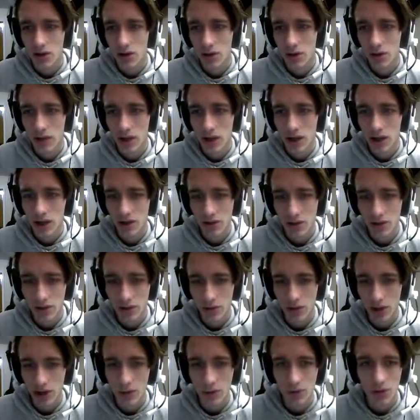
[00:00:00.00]
Oh, hell no.
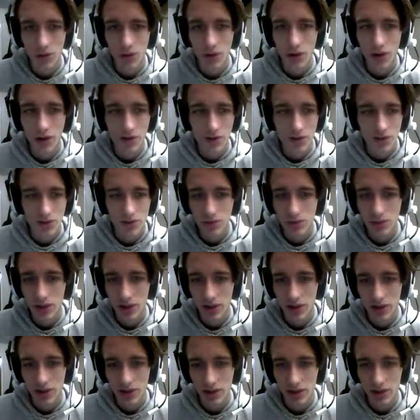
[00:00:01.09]
I would not do
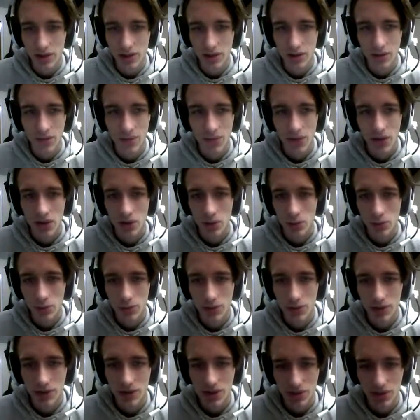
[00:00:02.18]
well here. Ooh,
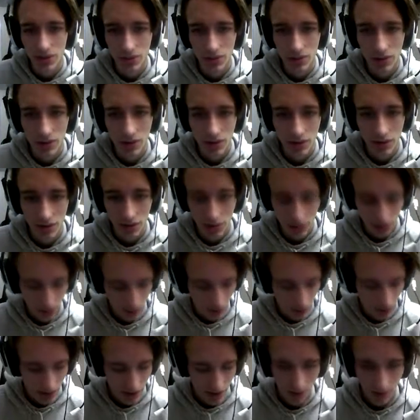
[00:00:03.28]
there's a lot of
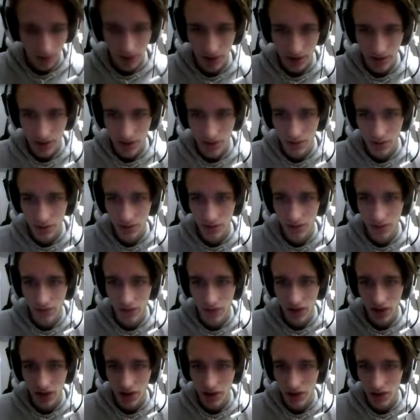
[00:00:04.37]
lot of spiders. Do I have a
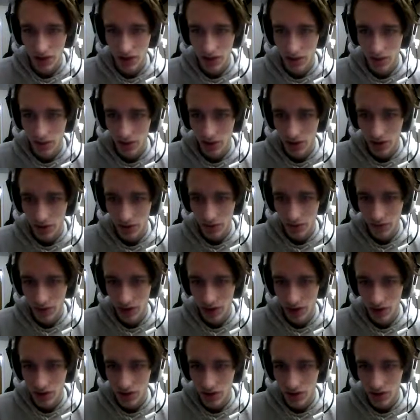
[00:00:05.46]
flashlight? We got a
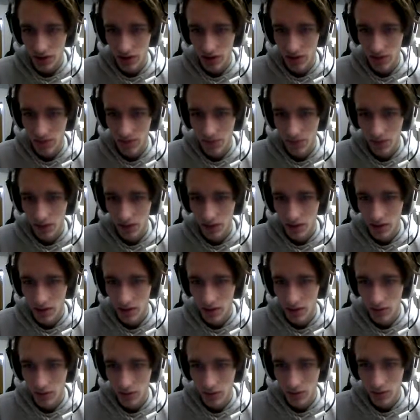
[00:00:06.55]
flashlight.
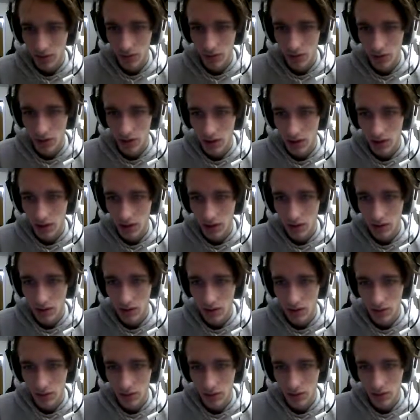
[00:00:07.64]
Oh,
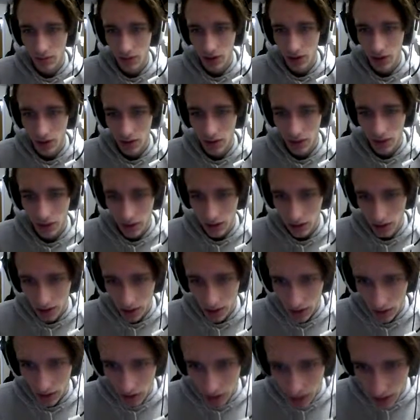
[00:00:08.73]
oh my.
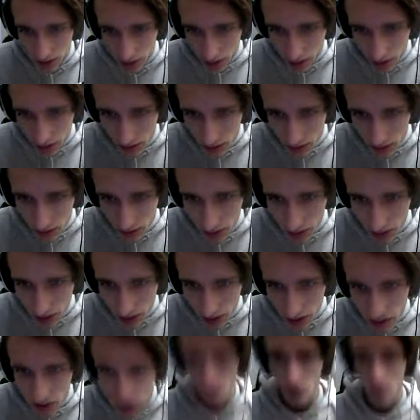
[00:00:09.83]
Oh my.
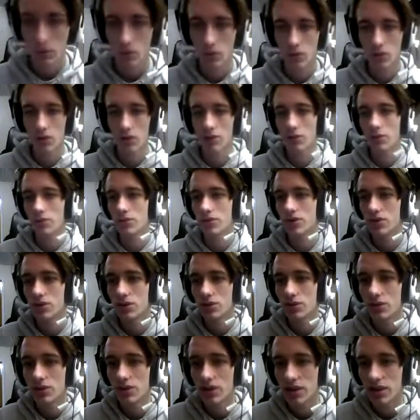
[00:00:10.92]
Whoa,
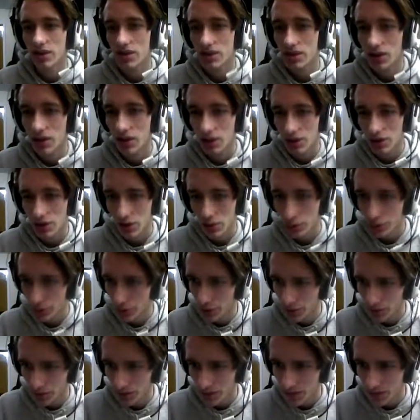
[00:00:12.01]
dude. That's not cool.